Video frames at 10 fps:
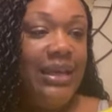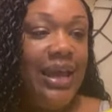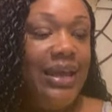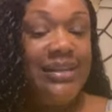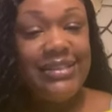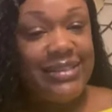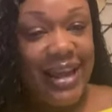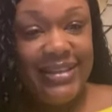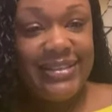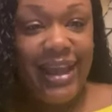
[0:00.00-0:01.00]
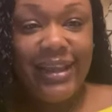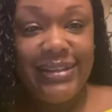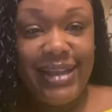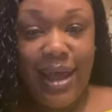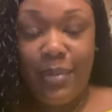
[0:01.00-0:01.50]
And this is not his second
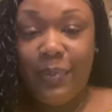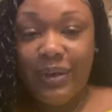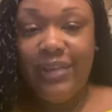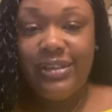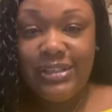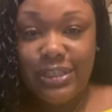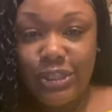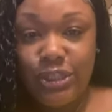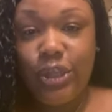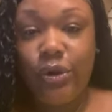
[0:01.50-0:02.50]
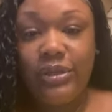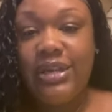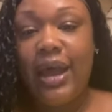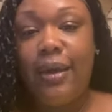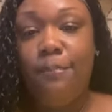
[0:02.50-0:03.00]
time. I believe this is his third
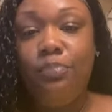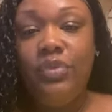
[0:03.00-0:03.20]
time.